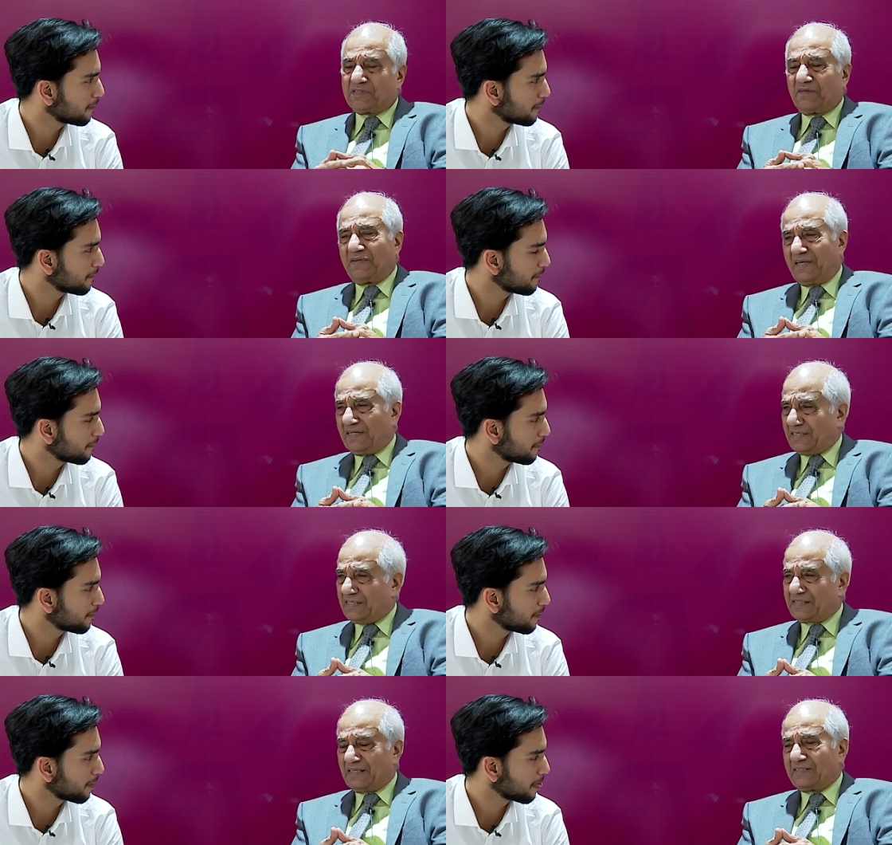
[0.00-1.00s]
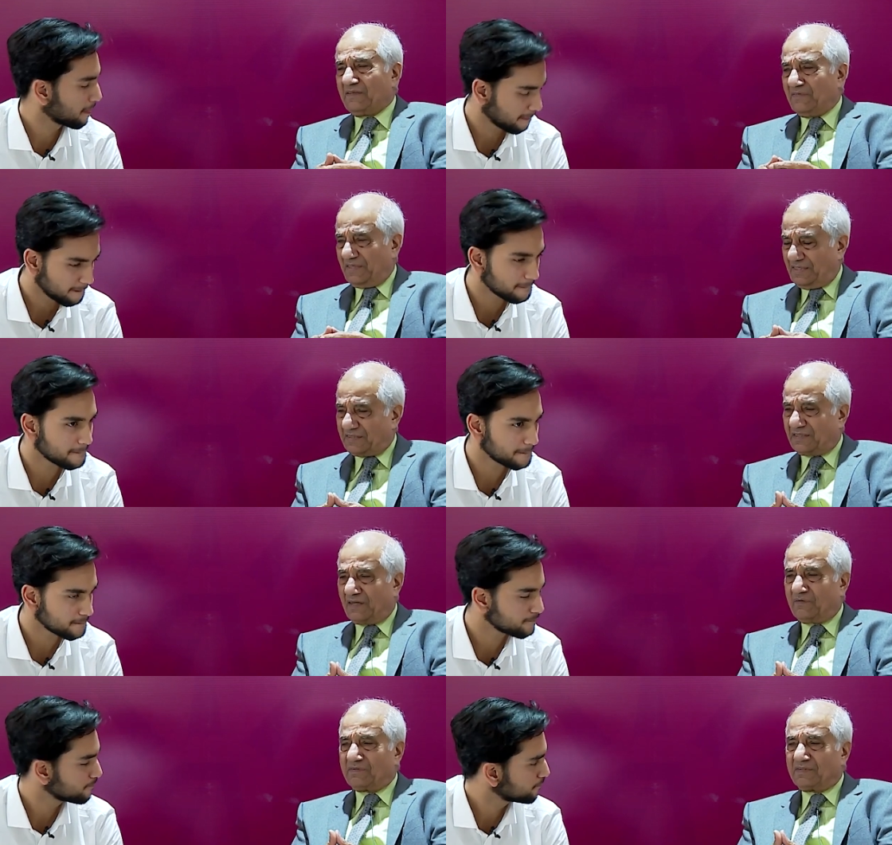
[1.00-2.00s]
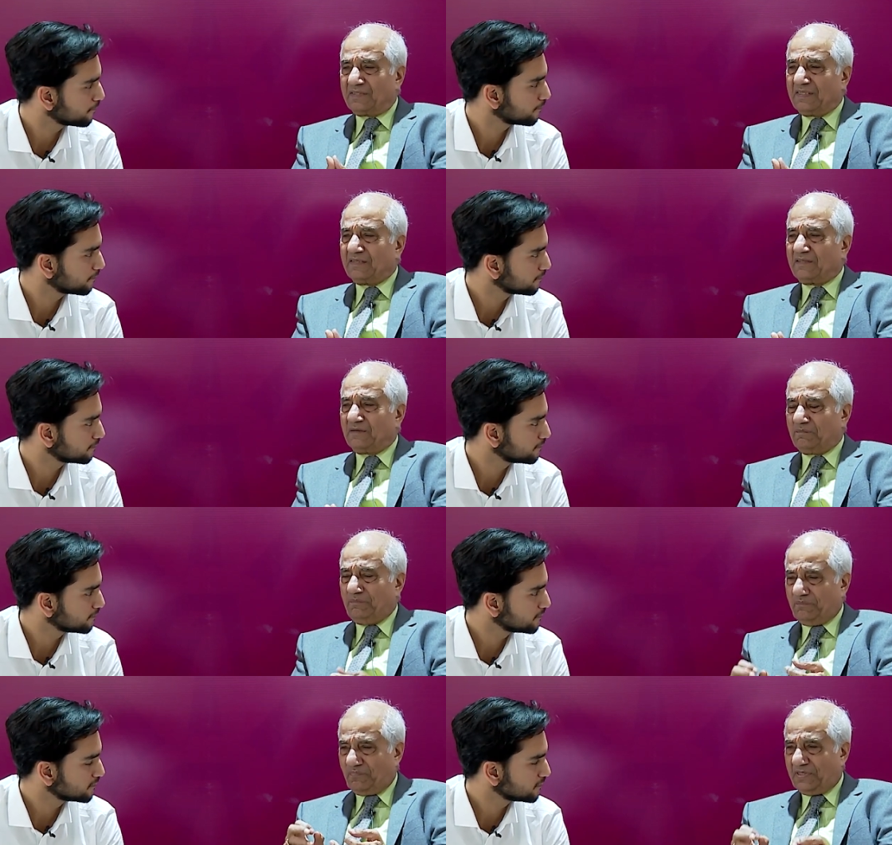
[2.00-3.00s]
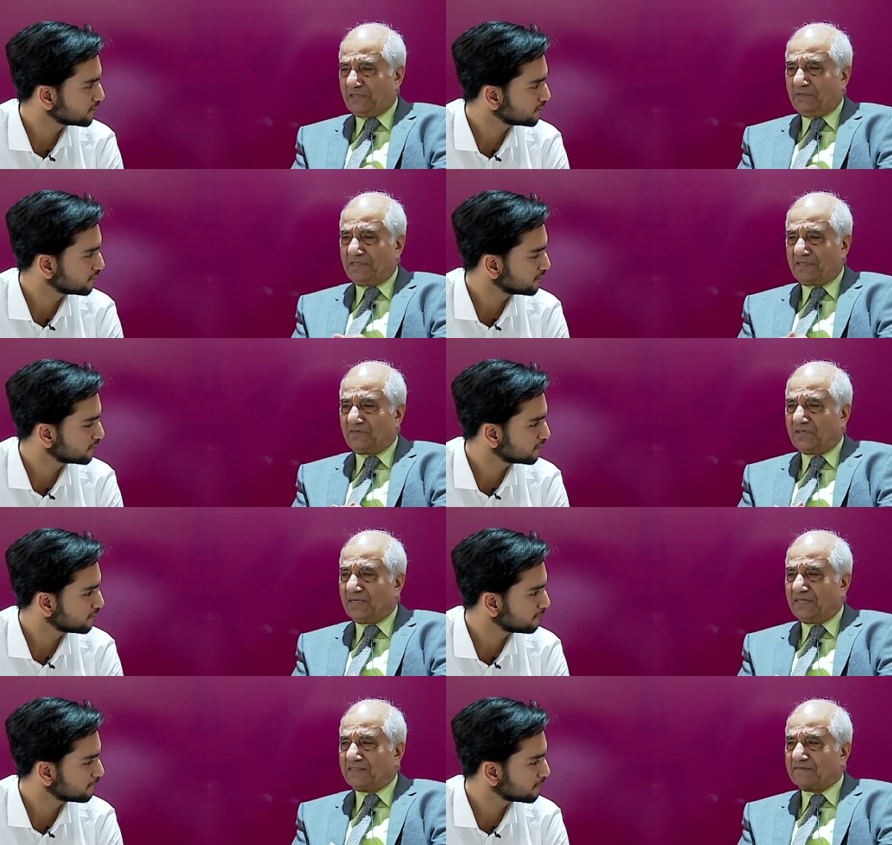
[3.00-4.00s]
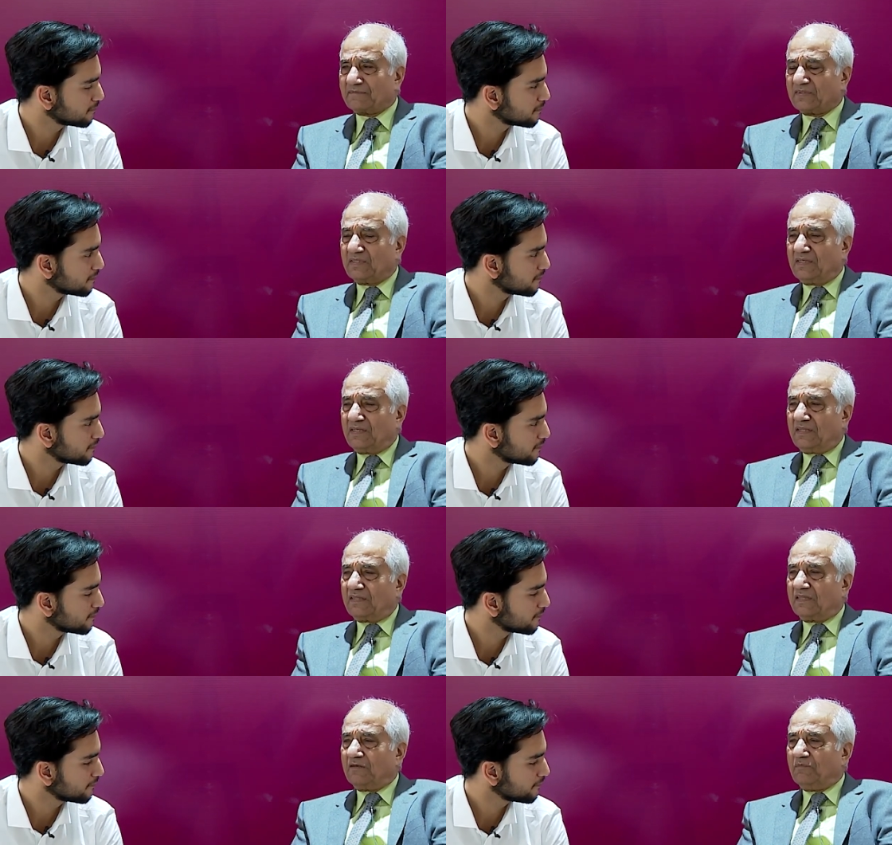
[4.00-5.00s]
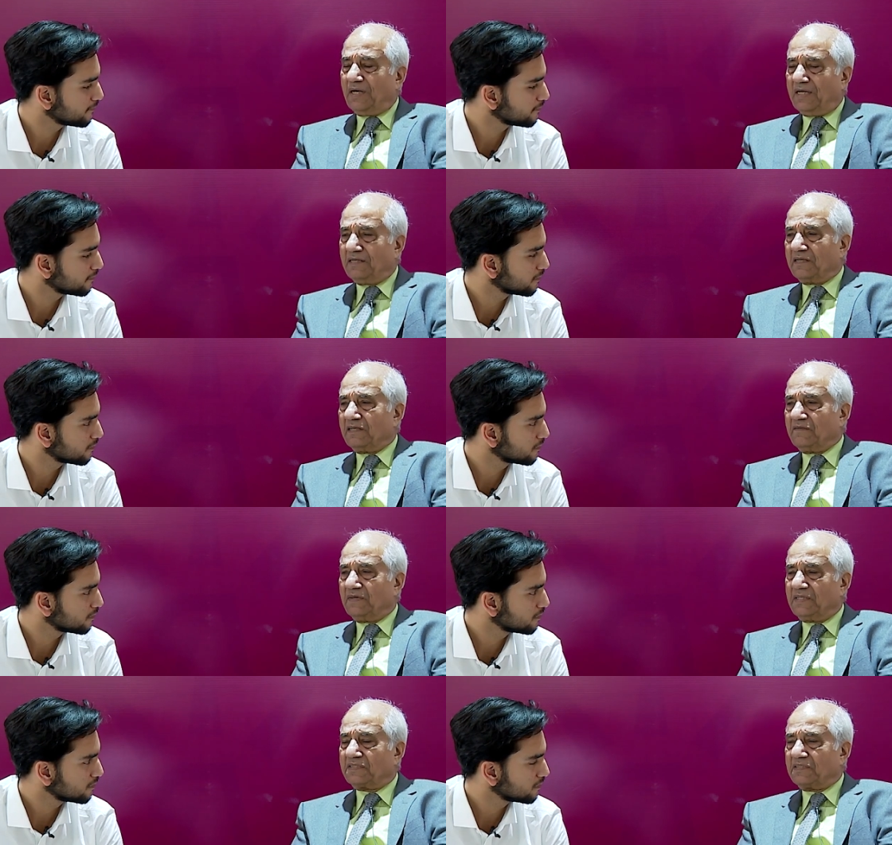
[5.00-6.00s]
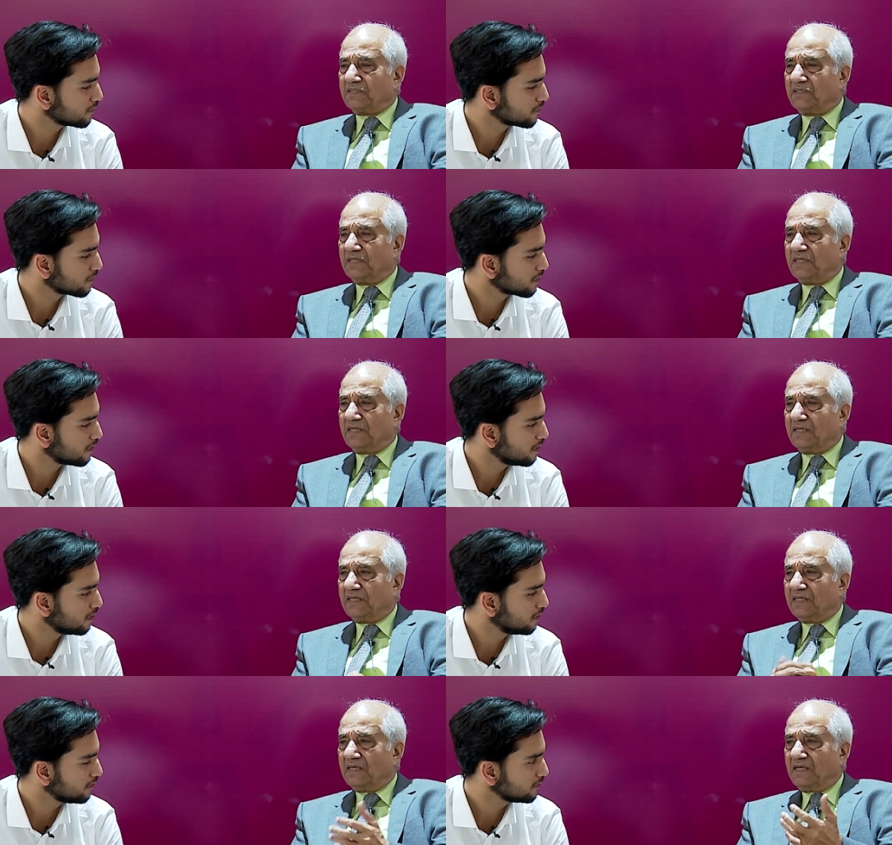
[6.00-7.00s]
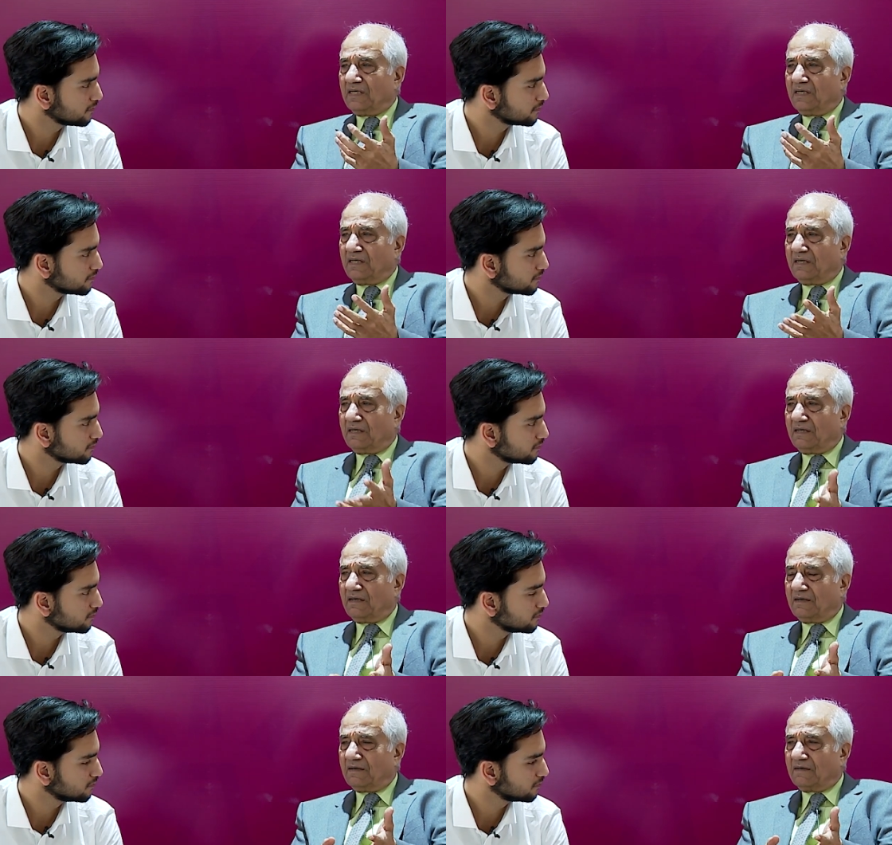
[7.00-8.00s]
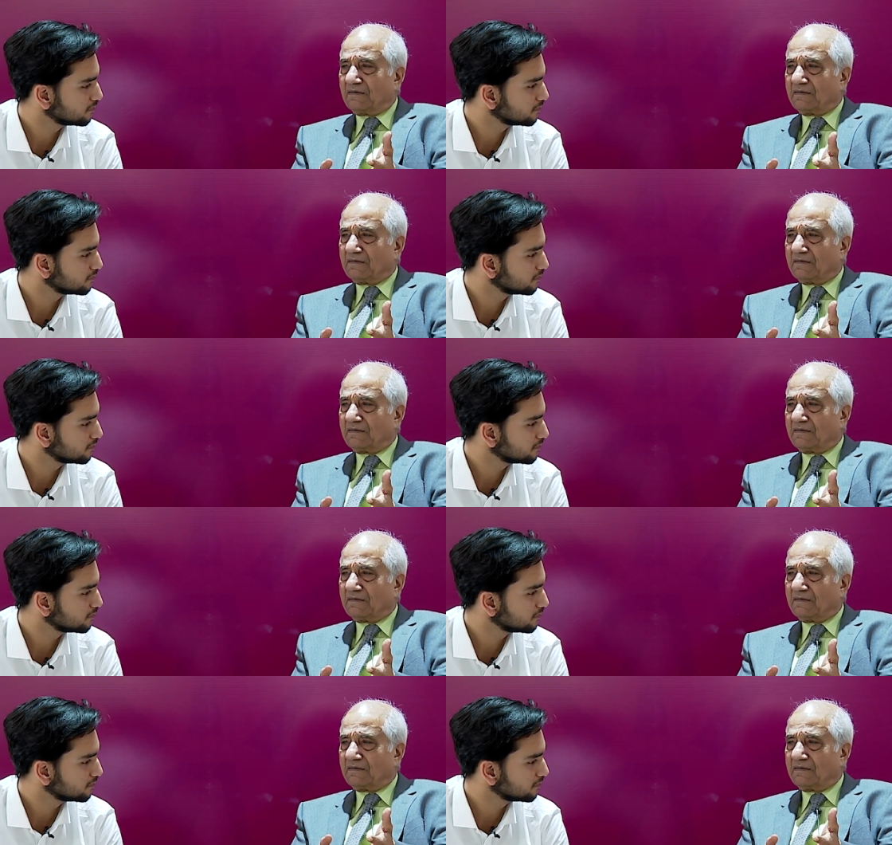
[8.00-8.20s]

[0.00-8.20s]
Speaker 1: severely criticized on various grounds. In the fundamental thing is the manner in which the uh,